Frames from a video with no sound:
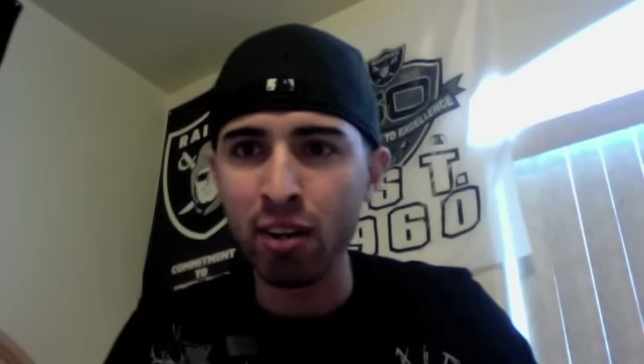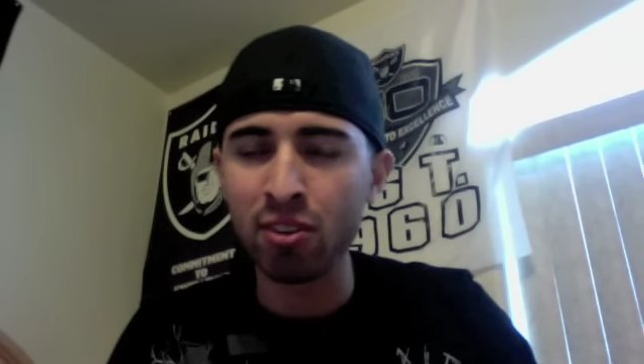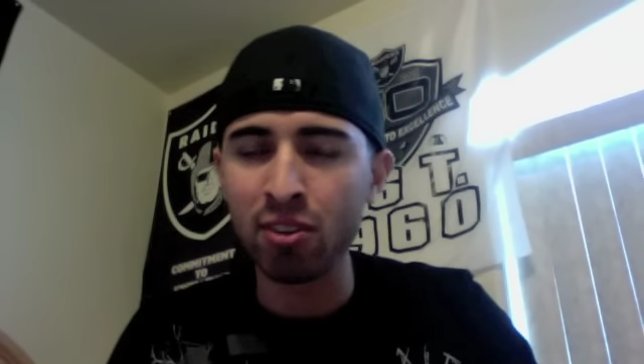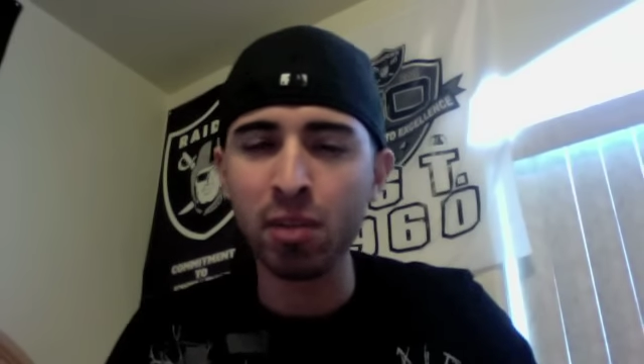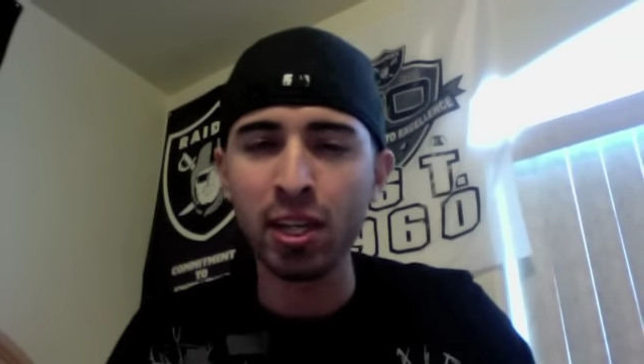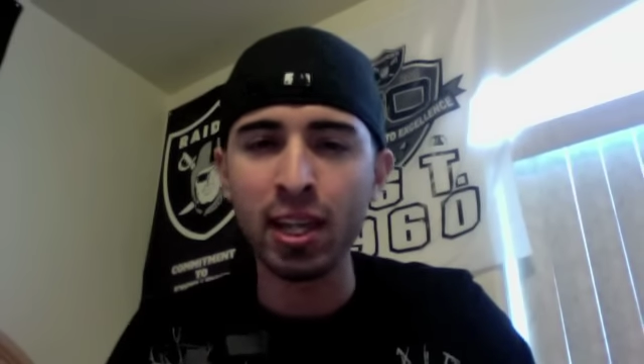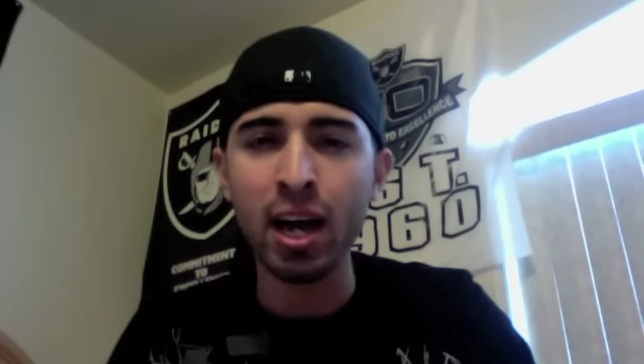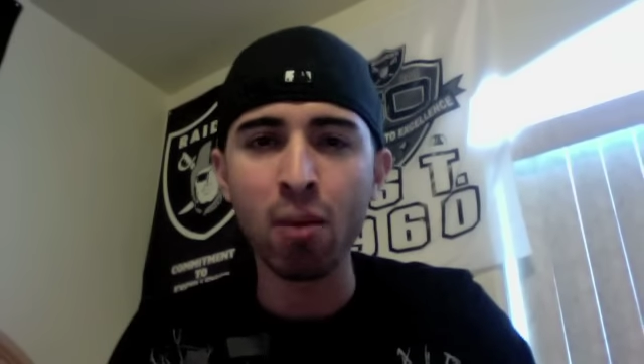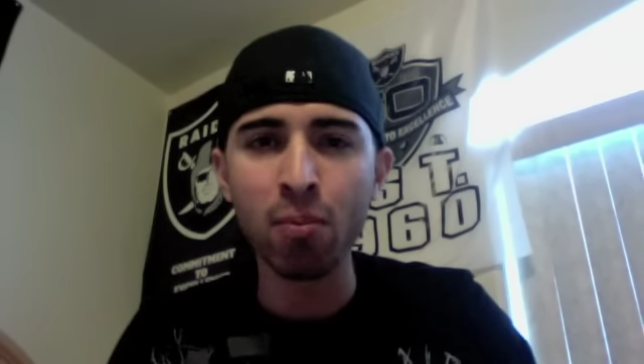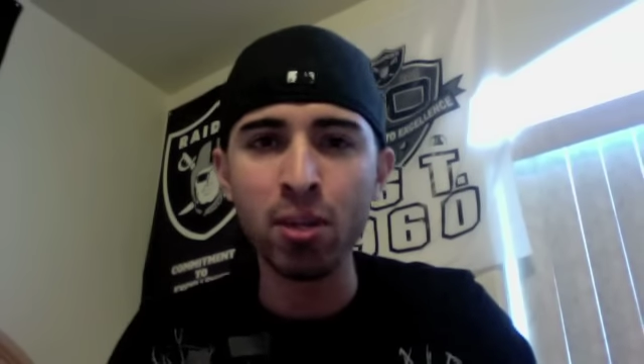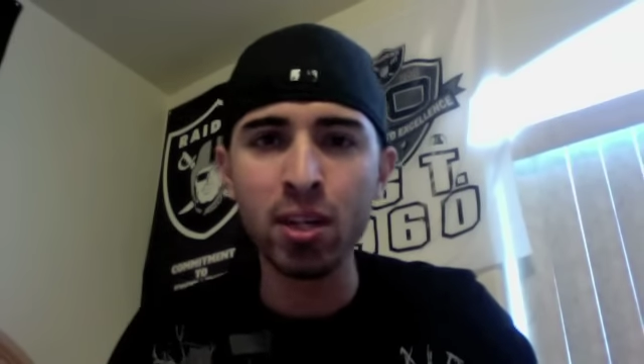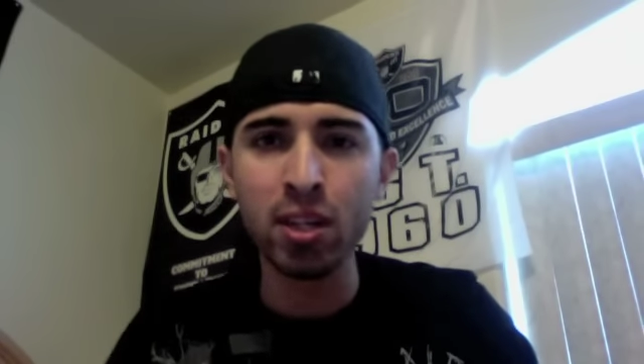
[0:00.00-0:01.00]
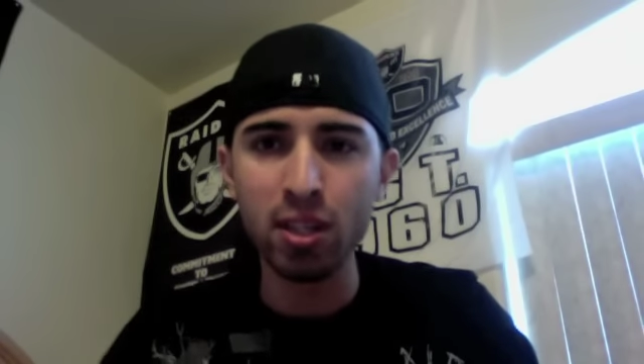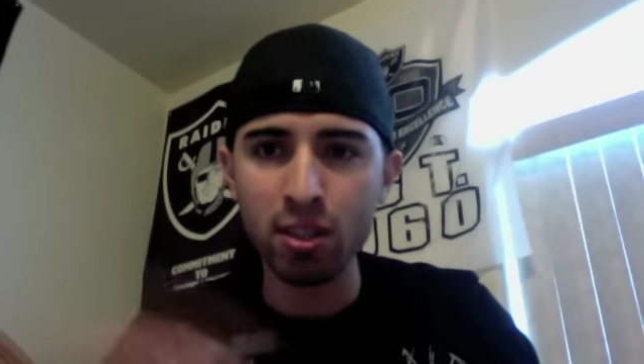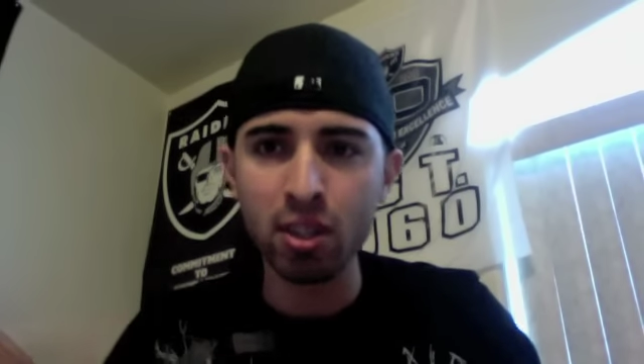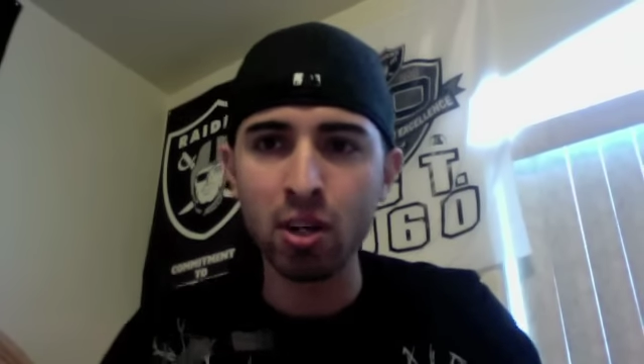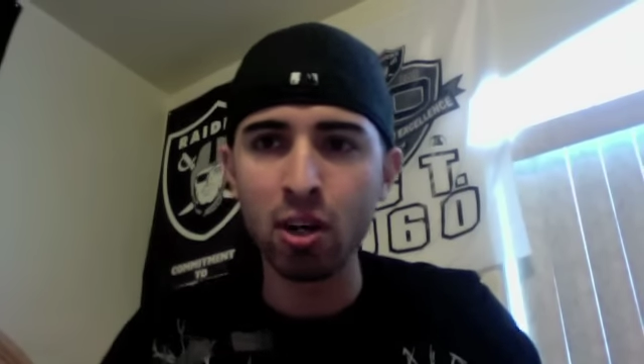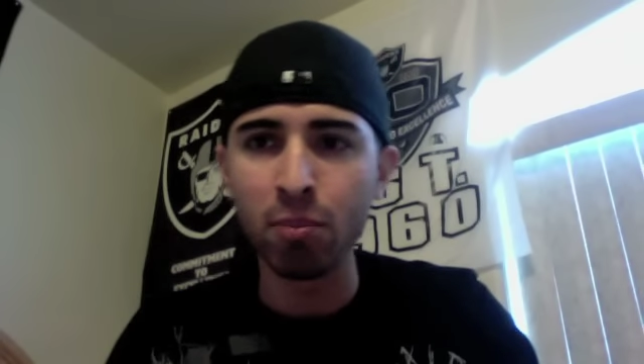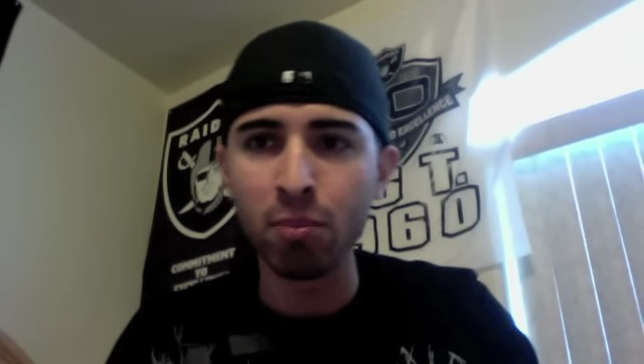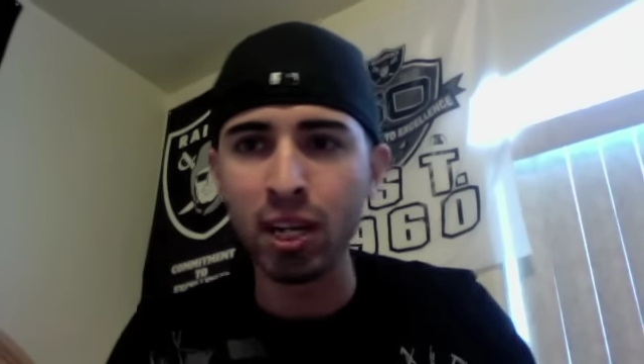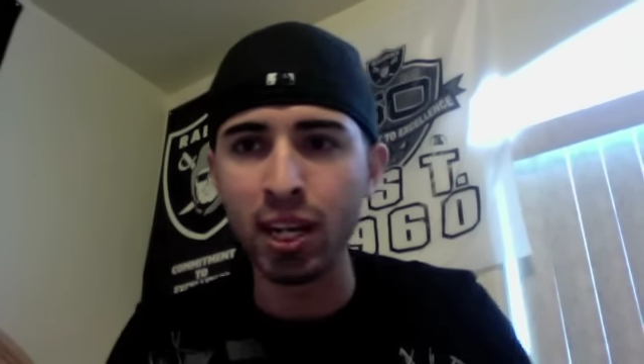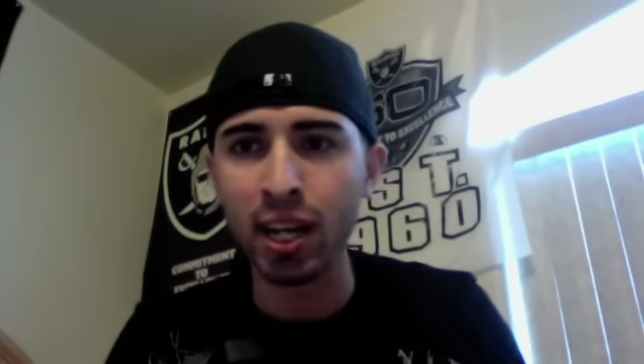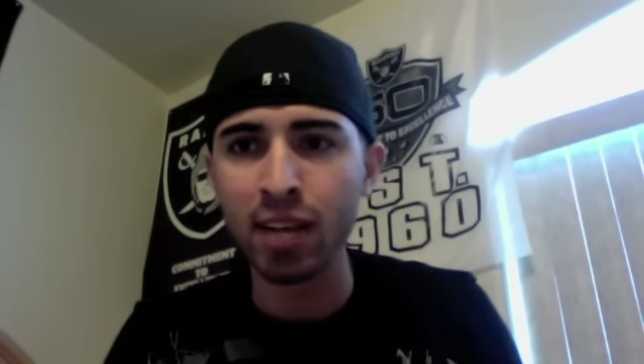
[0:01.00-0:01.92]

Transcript: something like that. I'll be, you know, updating